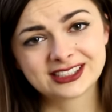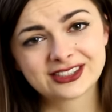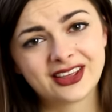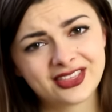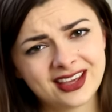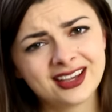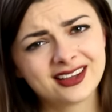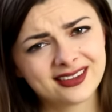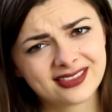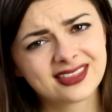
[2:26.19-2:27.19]
so I
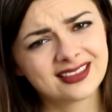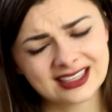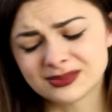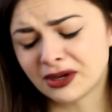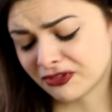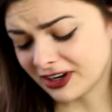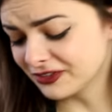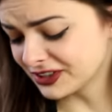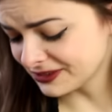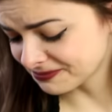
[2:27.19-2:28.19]
think, think that's my
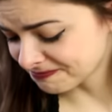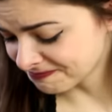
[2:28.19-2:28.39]
favorite.